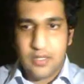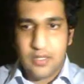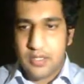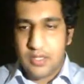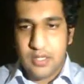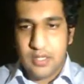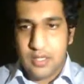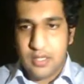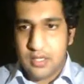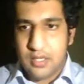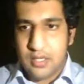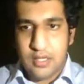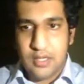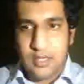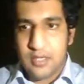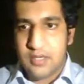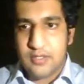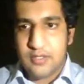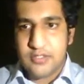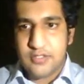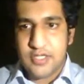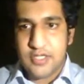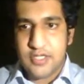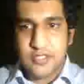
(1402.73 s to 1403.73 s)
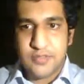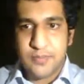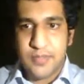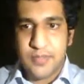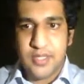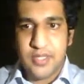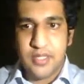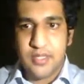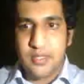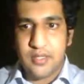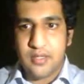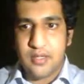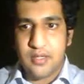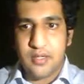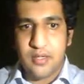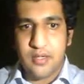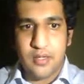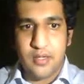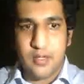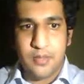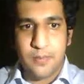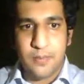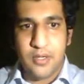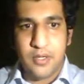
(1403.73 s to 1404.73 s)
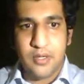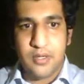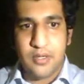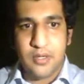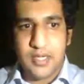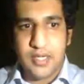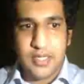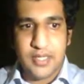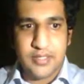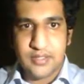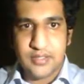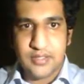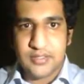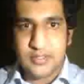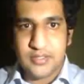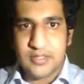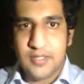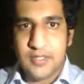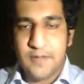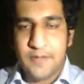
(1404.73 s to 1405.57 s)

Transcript: it'll just be blurred like this.